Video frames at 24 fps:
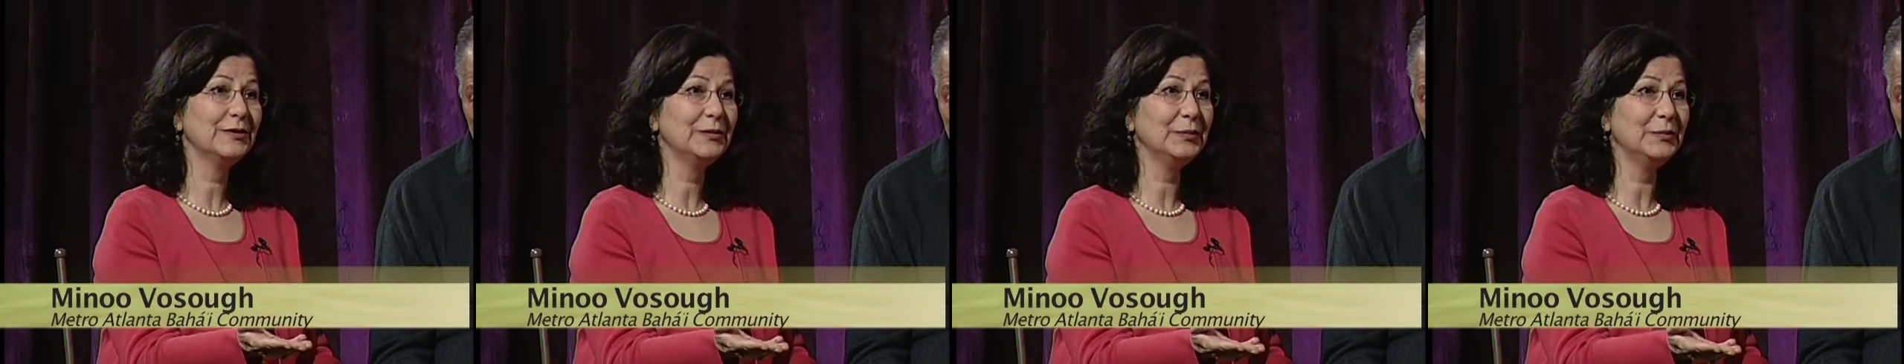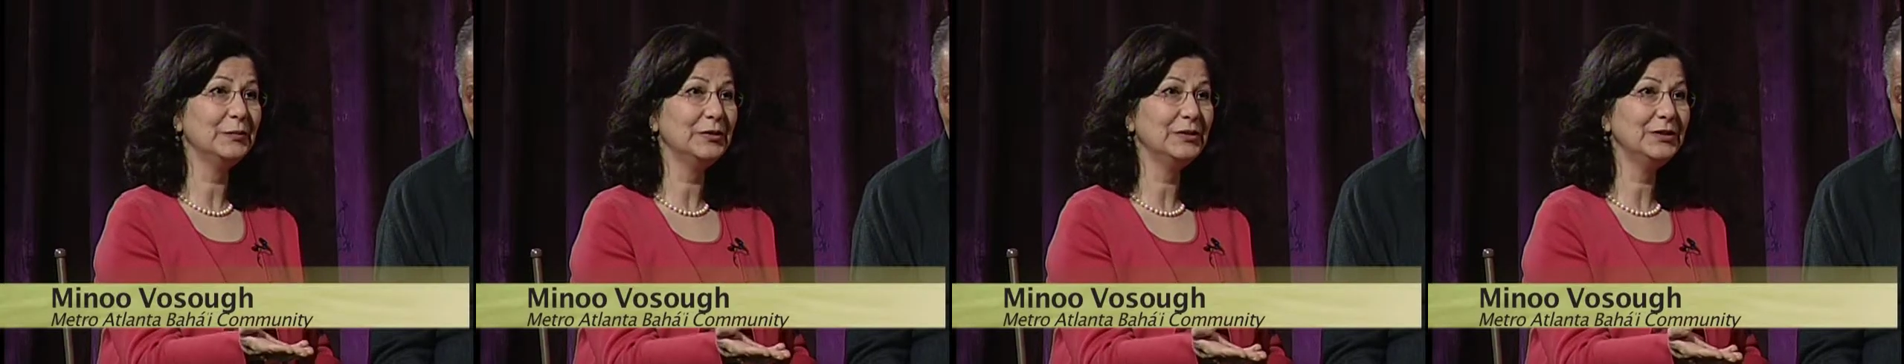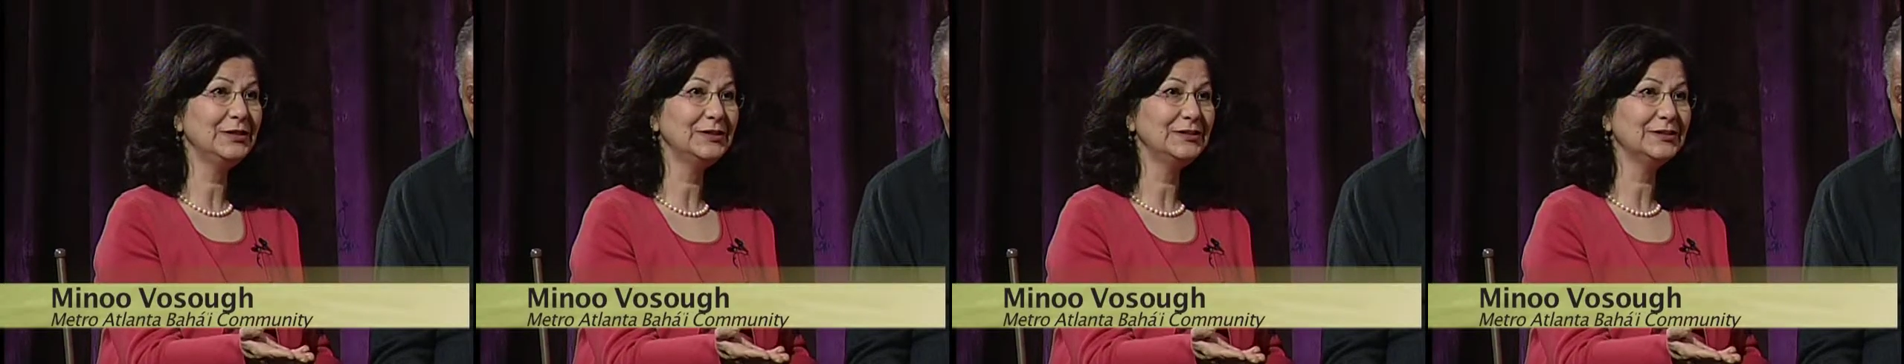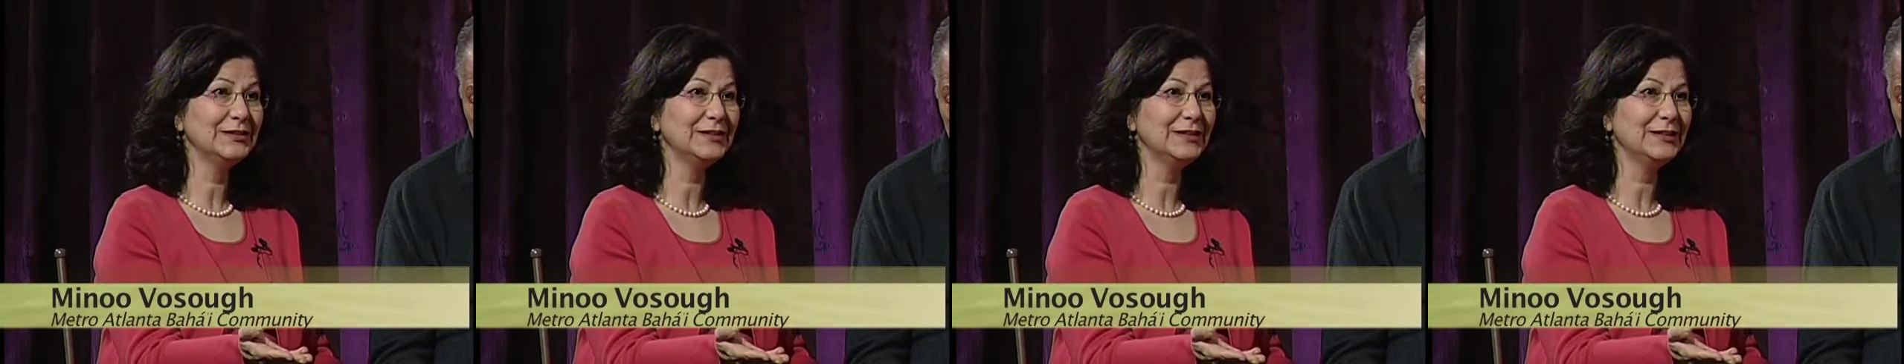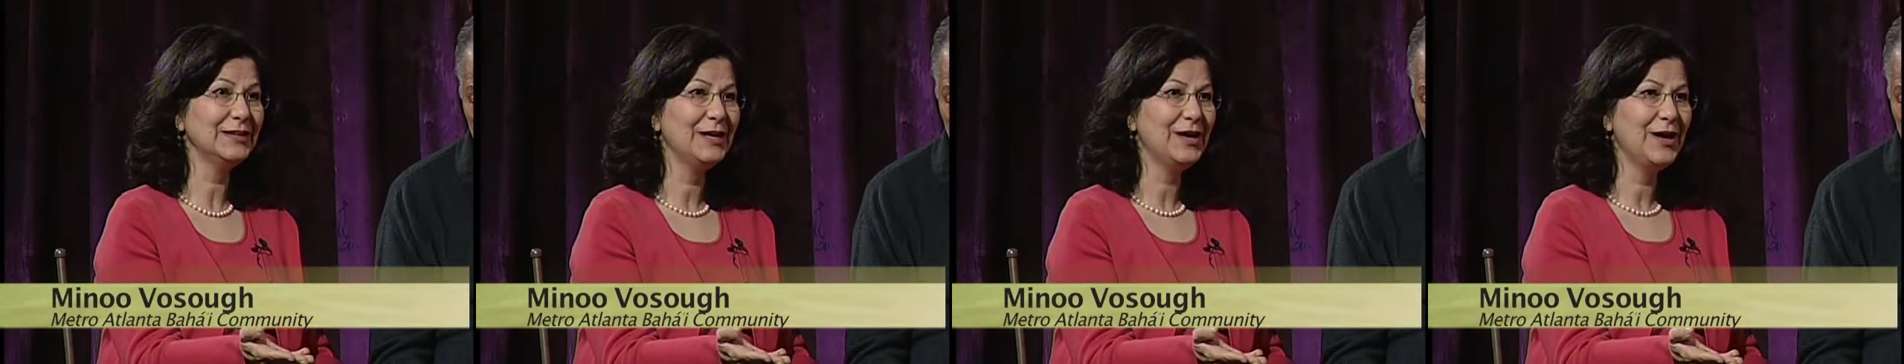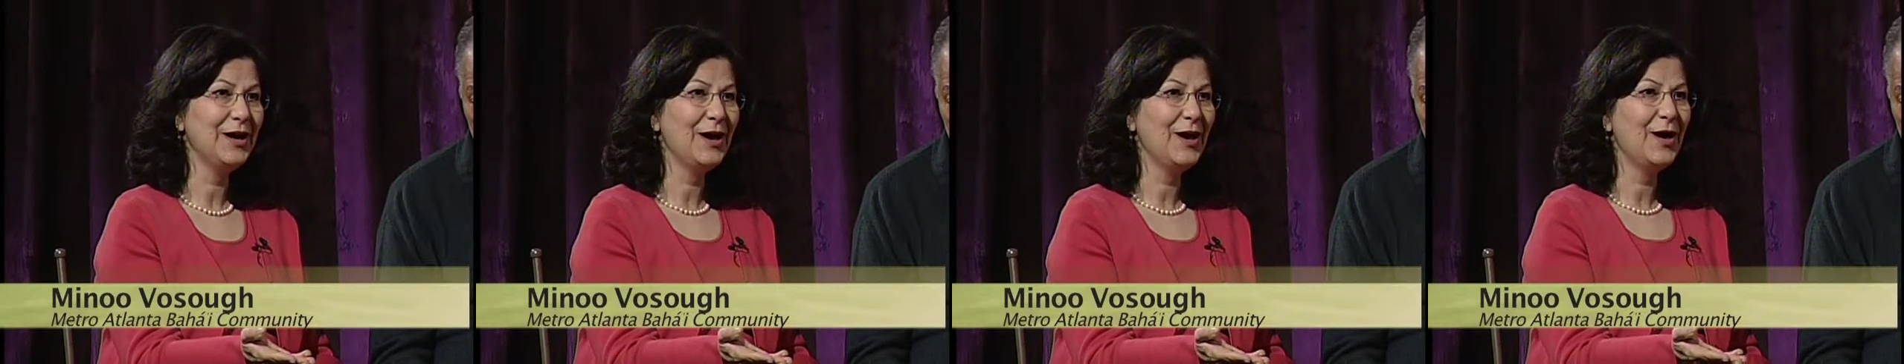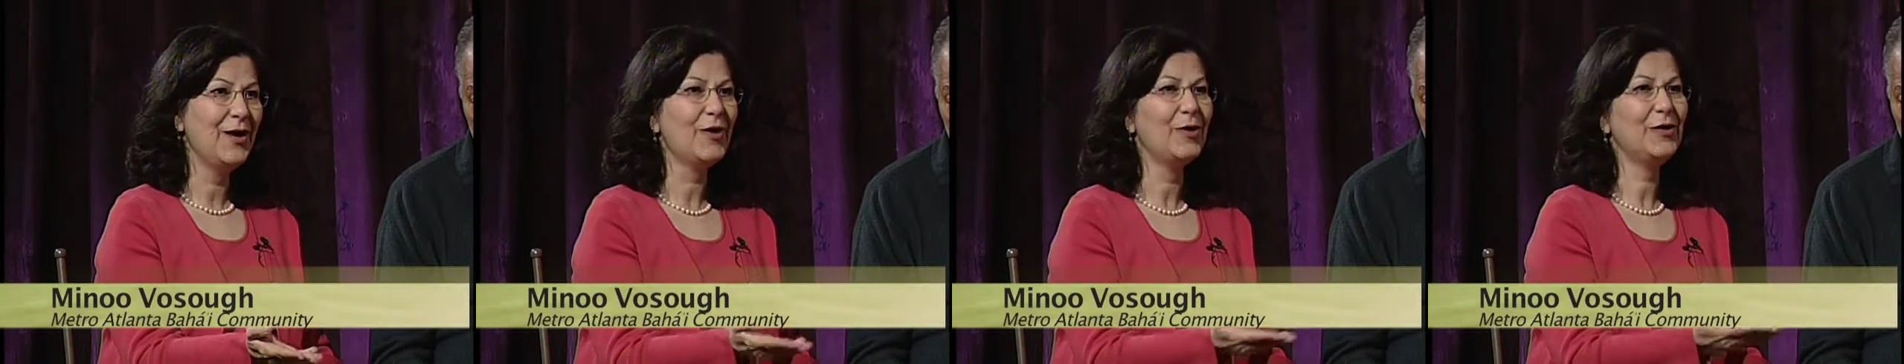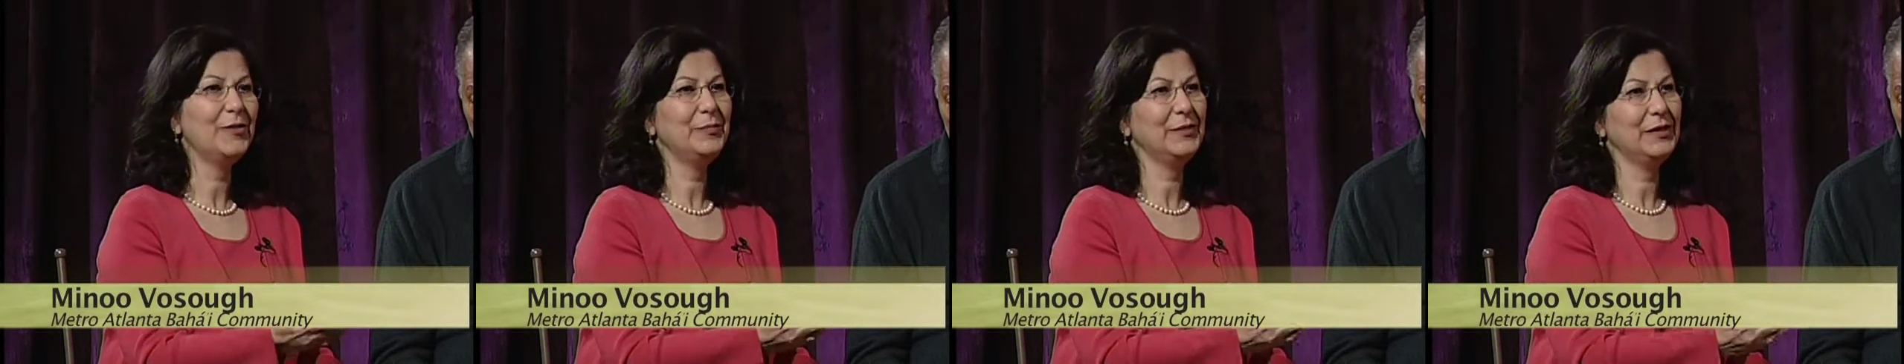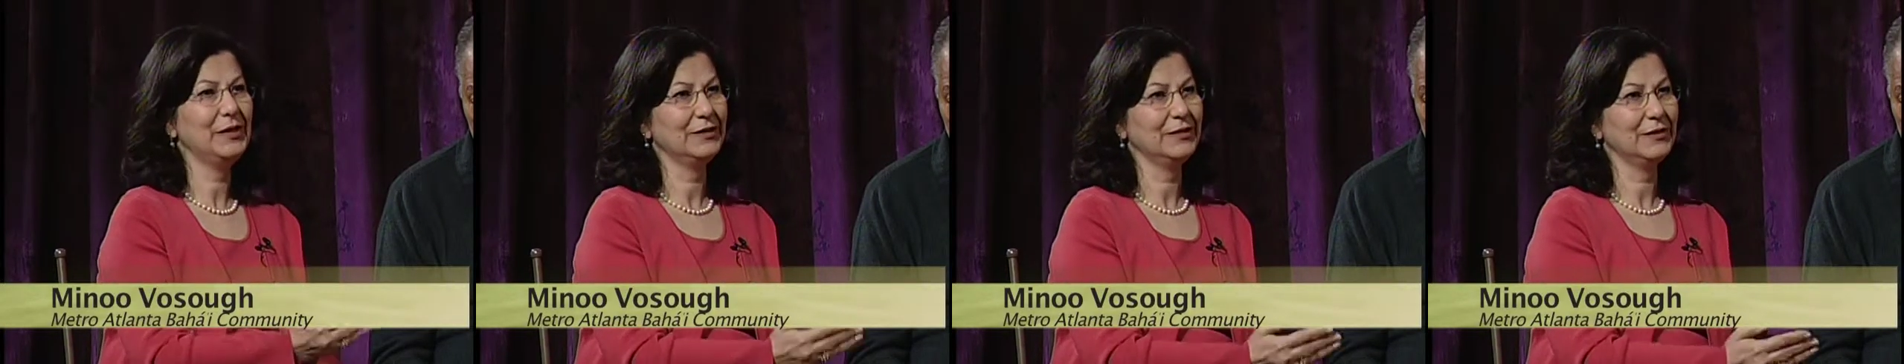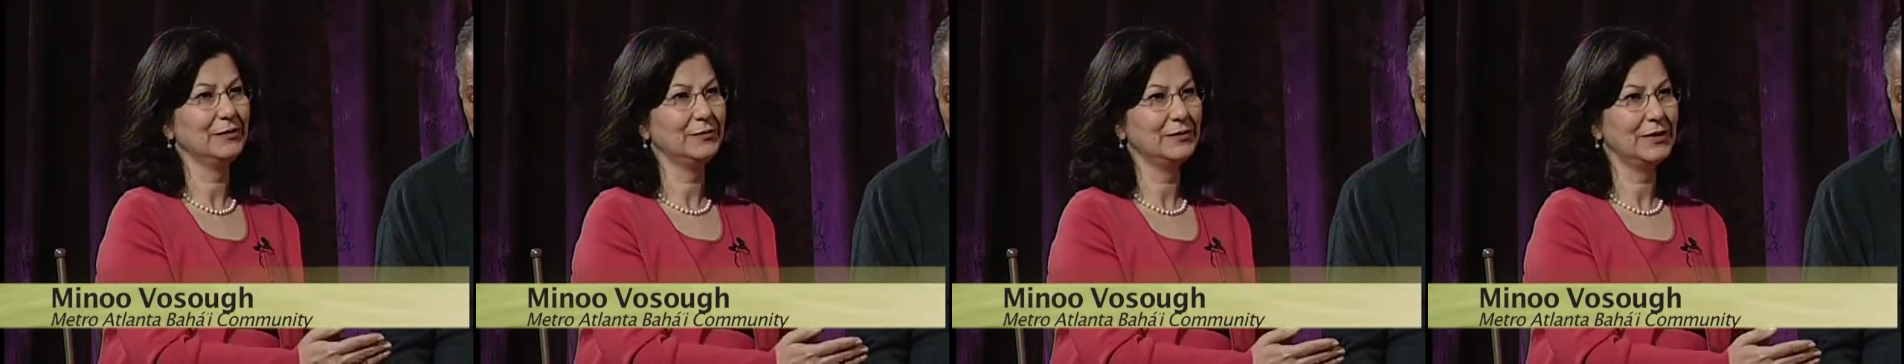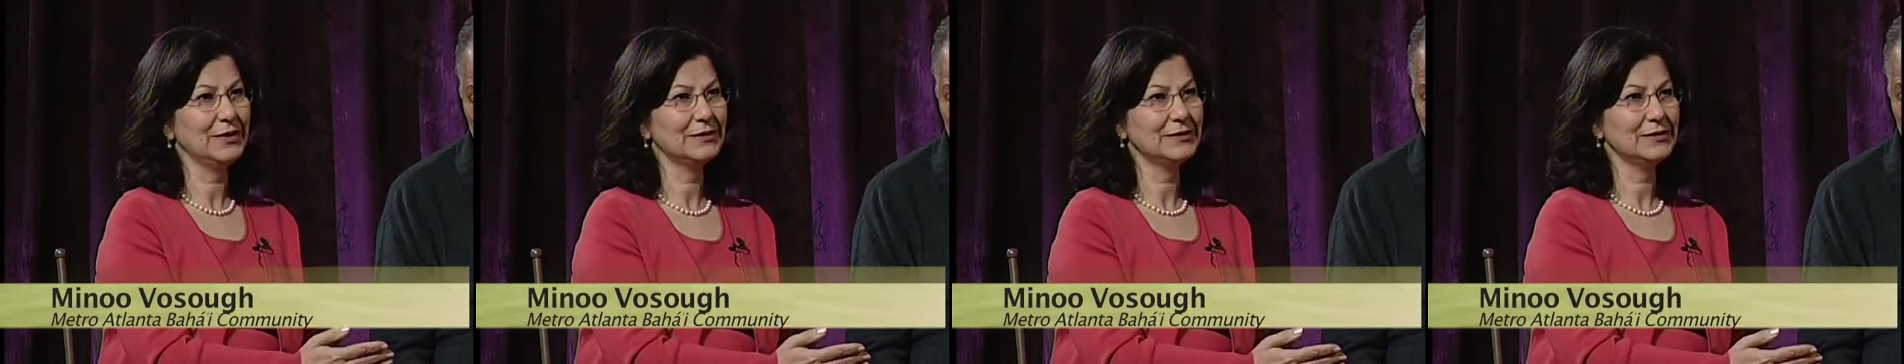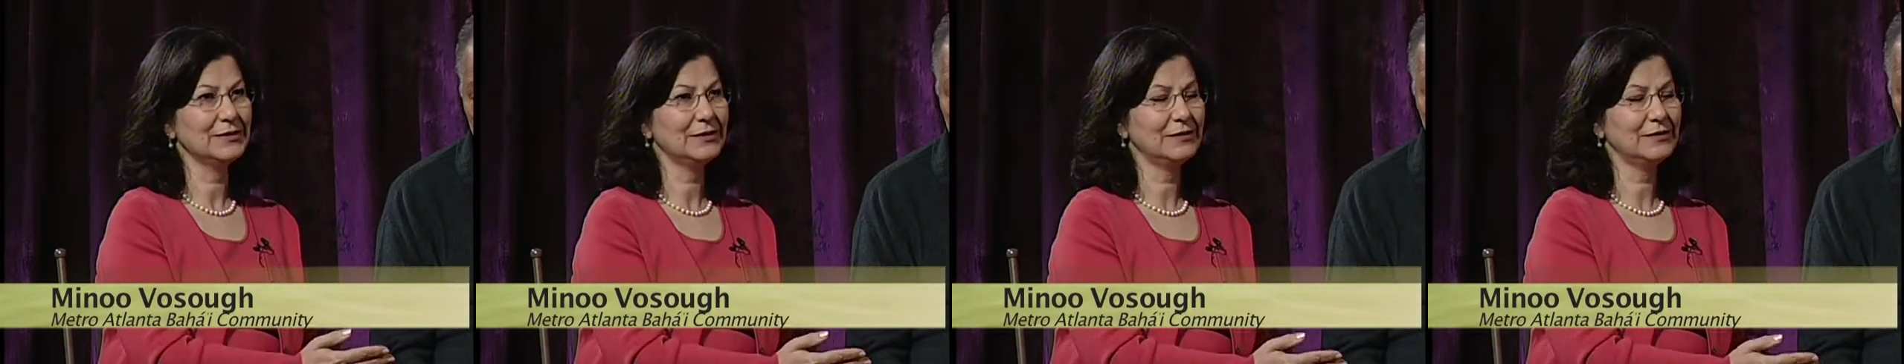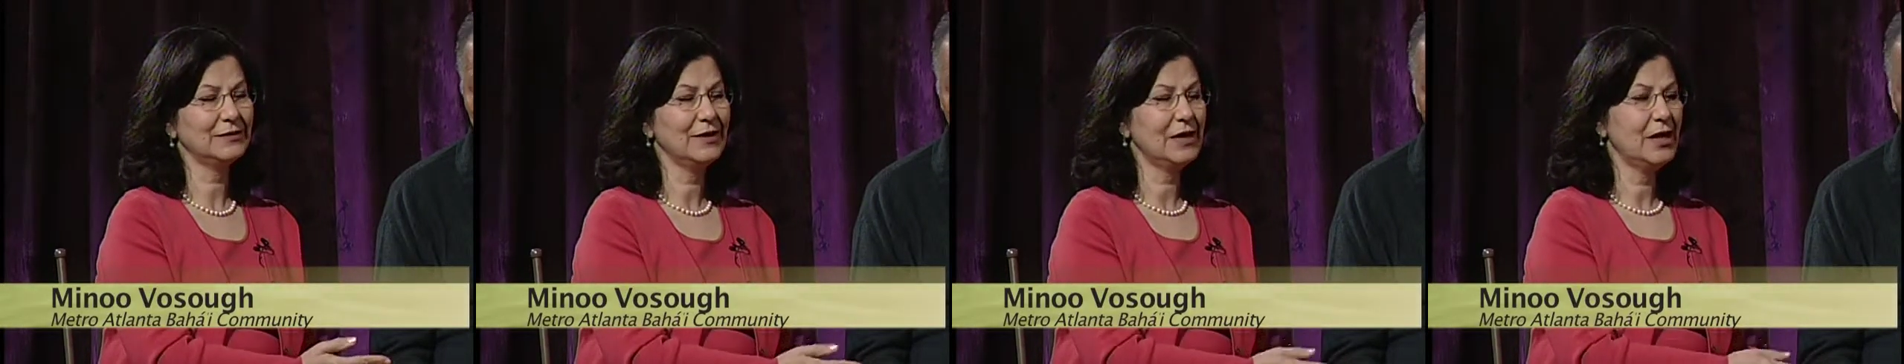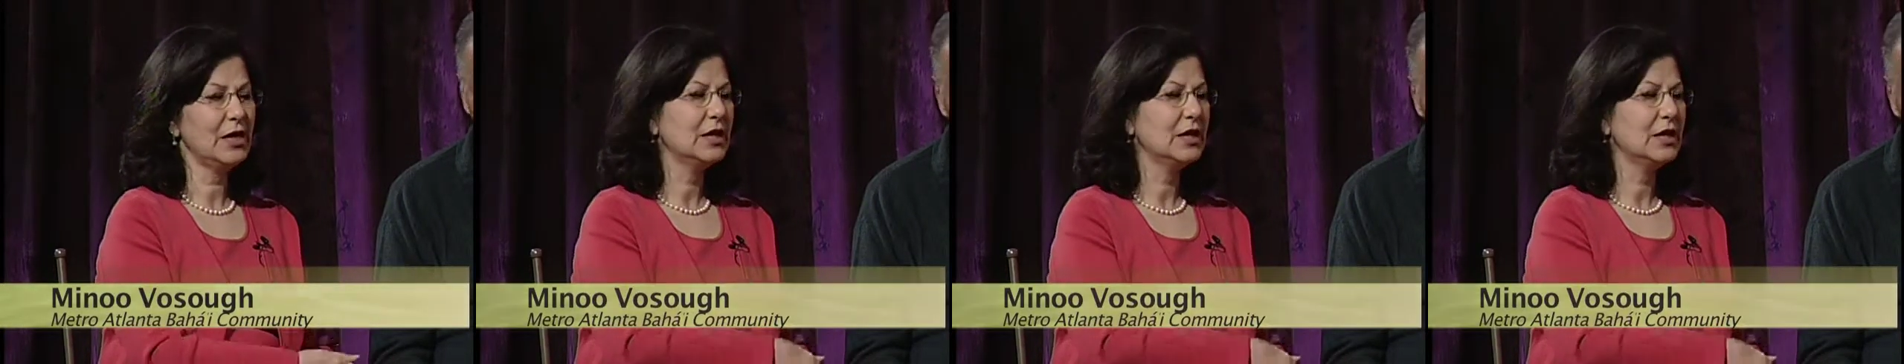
community are being arrested.